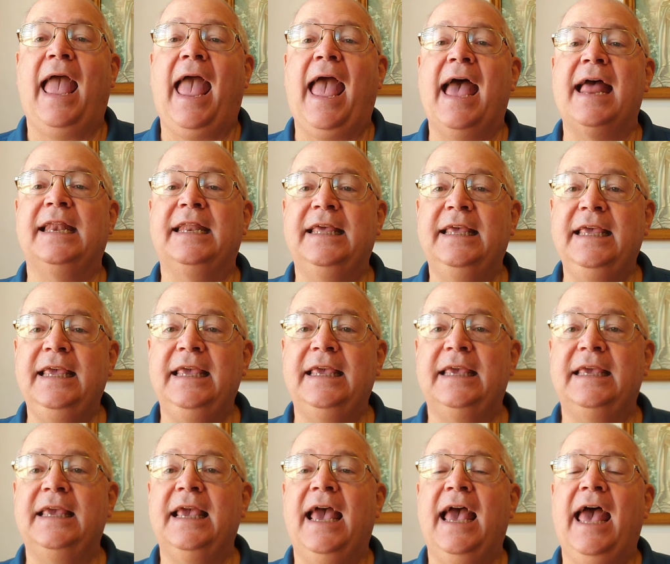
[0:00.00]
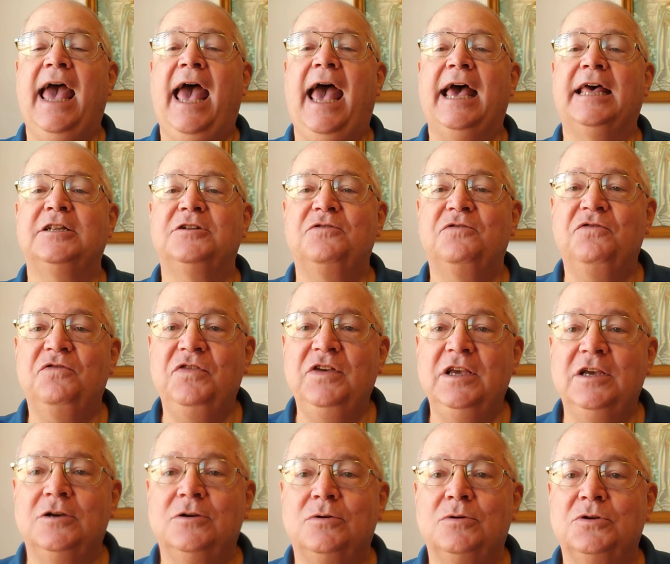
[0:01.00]
and he has
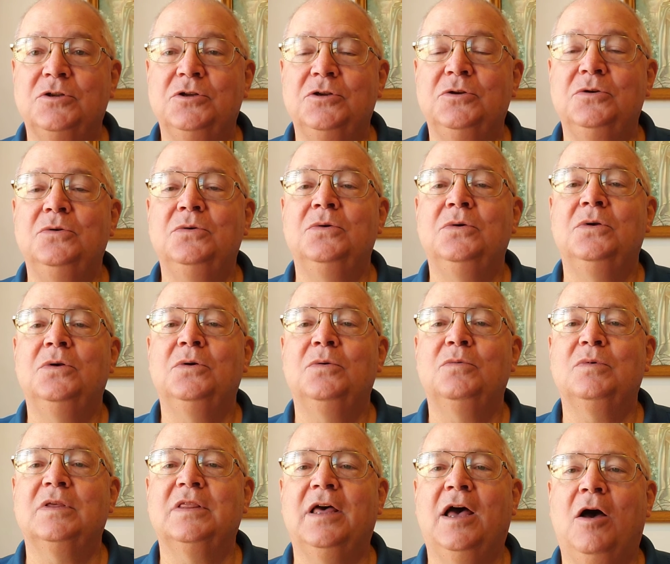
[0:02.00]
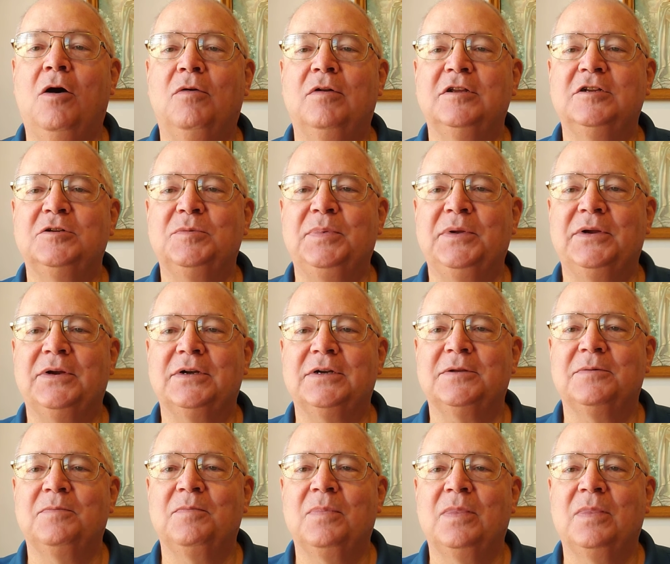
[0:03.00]
filled you with the Holy Spirit.